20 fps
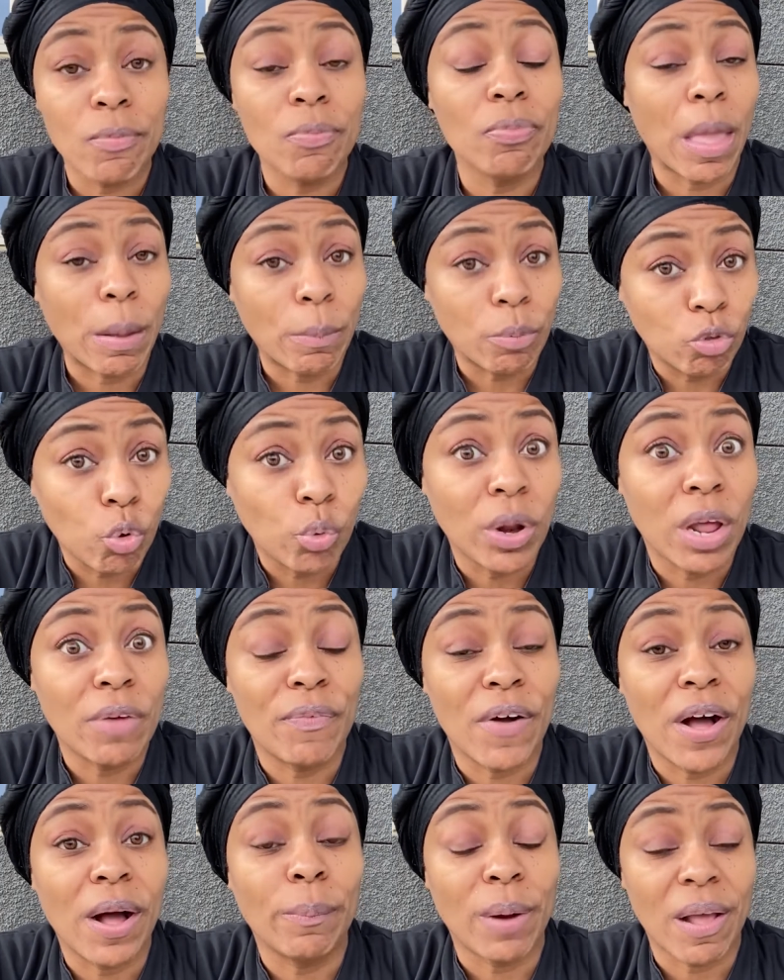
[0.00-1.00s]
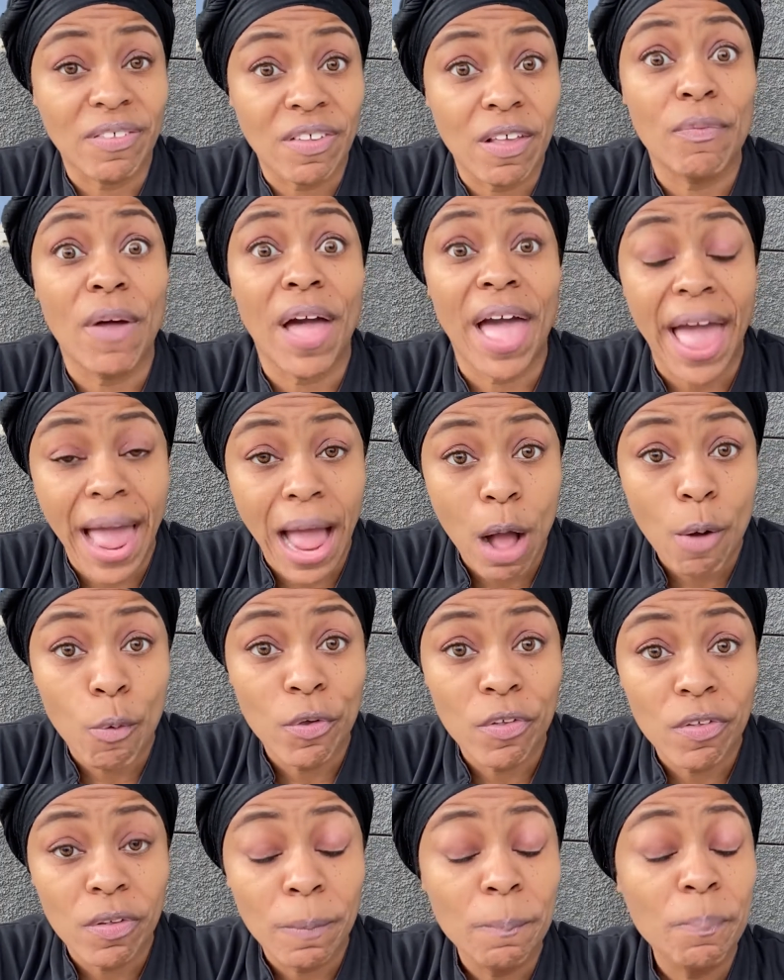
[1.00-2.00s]
would do that for, when I say for
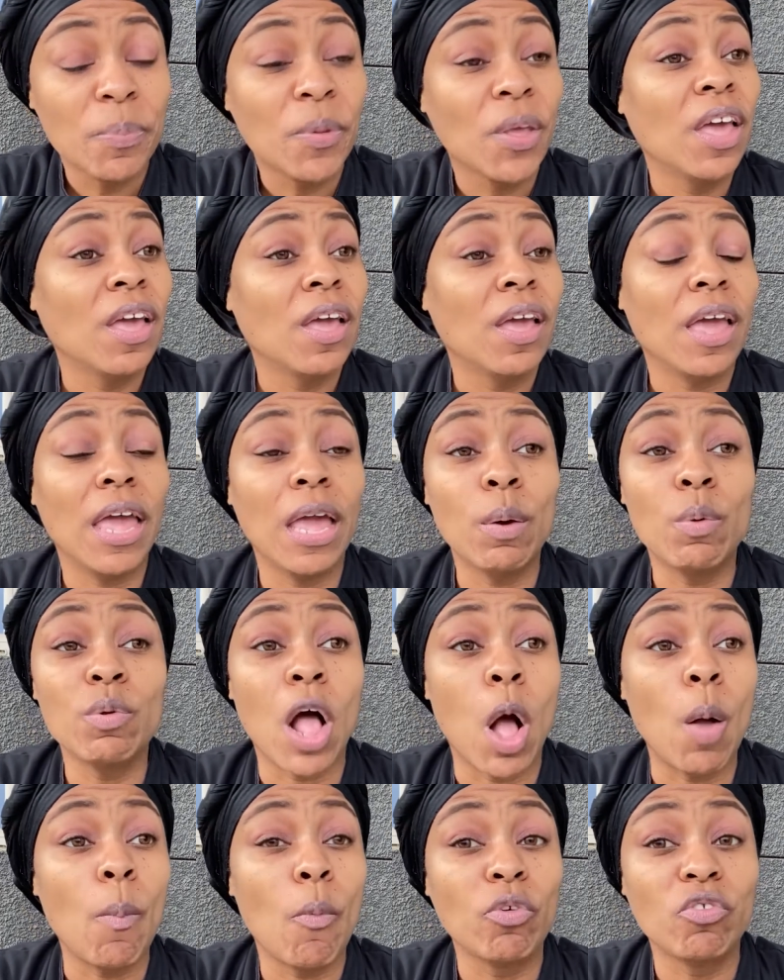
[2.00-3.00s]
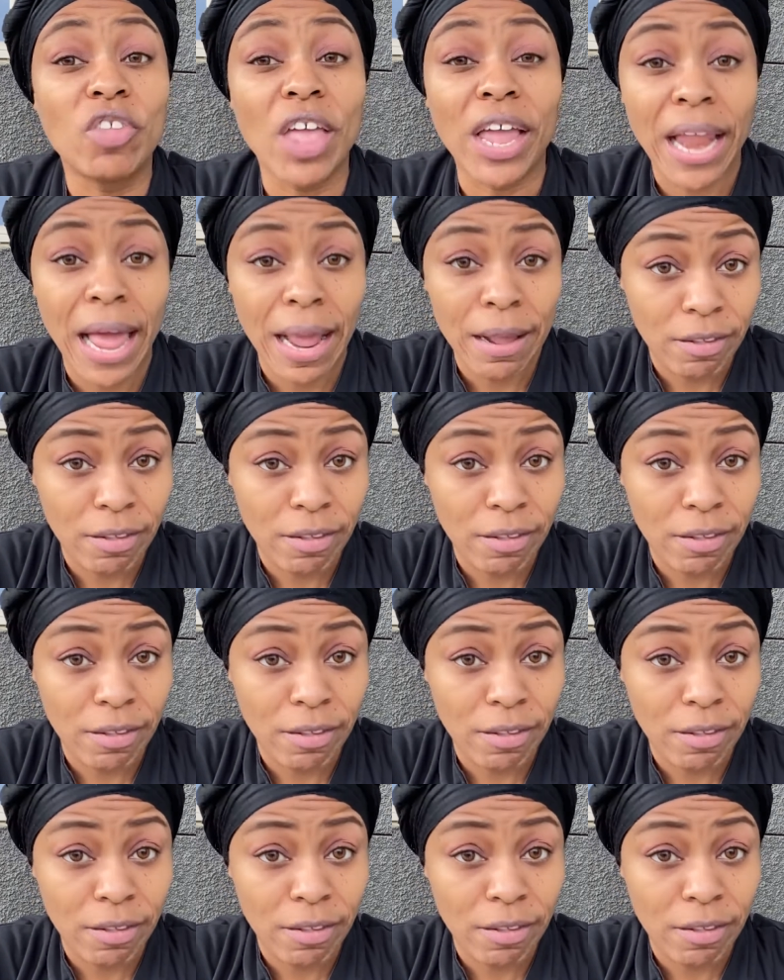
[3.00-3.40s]
hours, it was almost daylight.